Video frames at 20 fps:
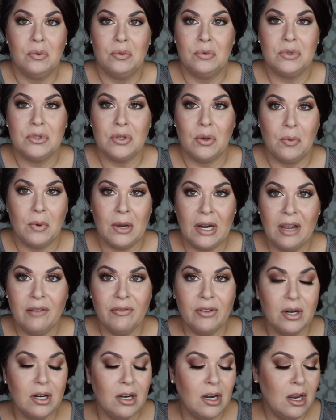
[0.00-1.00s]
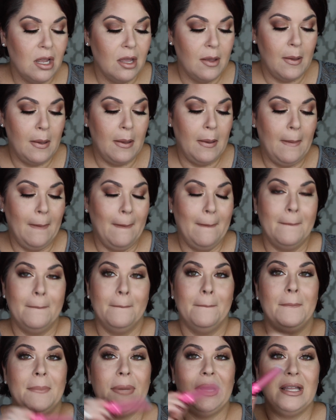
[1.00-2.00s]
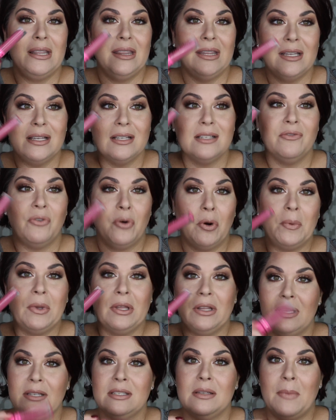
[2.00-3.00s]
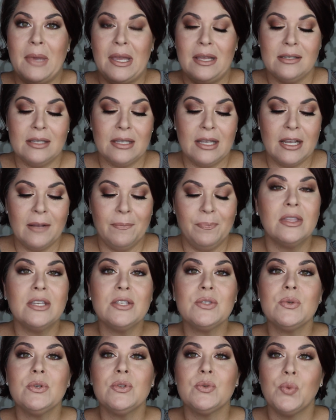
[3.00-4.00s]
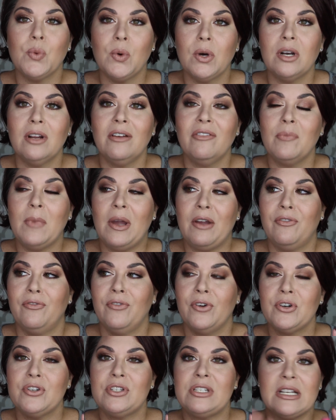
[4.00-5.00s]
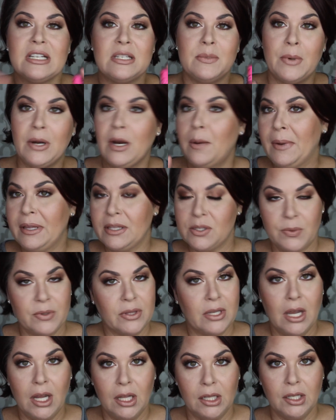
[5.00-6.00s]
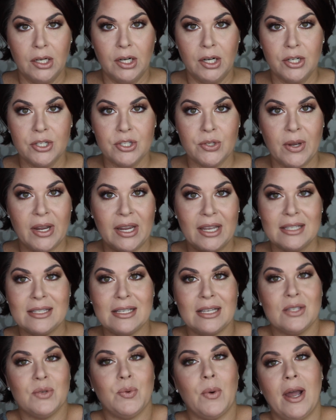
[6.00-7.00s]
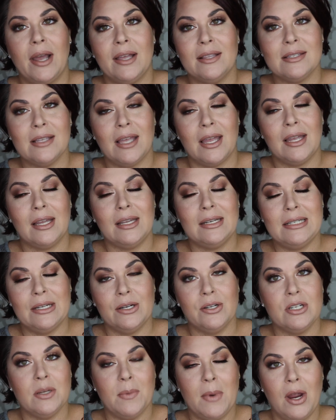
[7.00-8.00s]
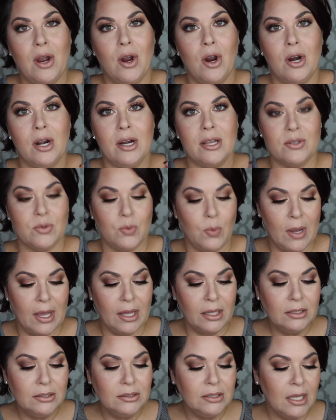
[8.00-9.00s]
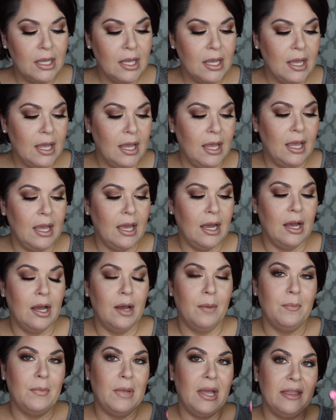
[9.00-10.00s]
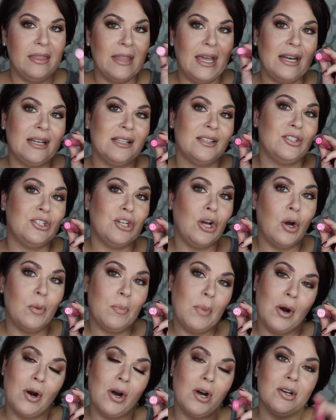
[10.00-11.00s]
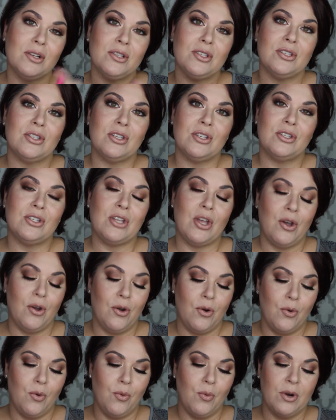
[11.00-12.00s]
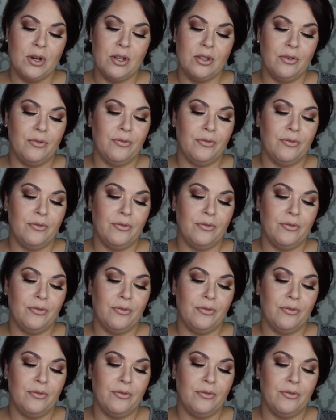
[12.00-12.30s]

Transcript: so whatever, but this formula is amazing. This was one of my first experiments with color, so I guess that's why it's like dear to my heart as well. And that is doll parts. So one of the